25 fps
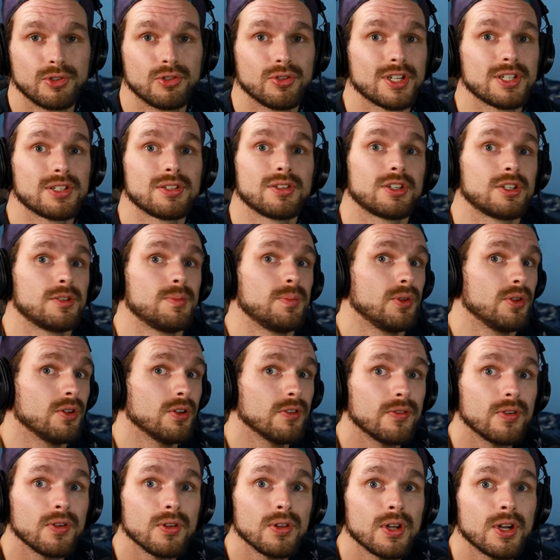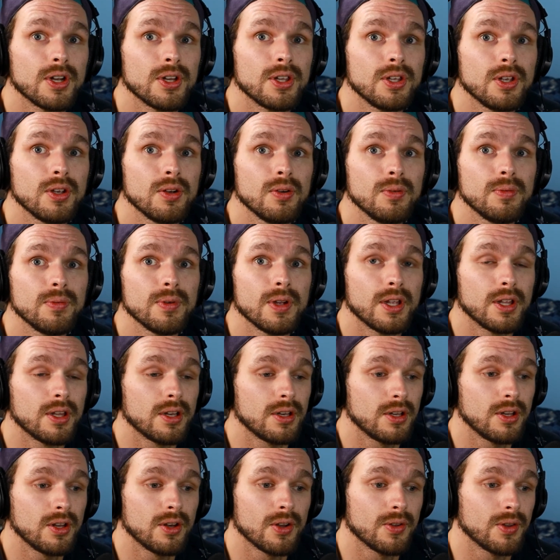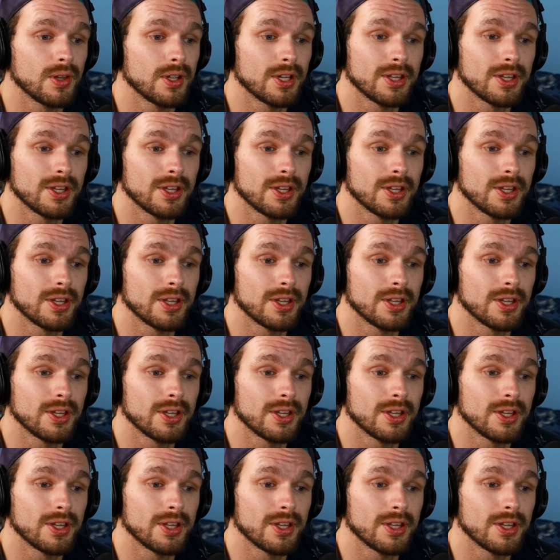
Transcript: dress looked beautiful on you. And, you know,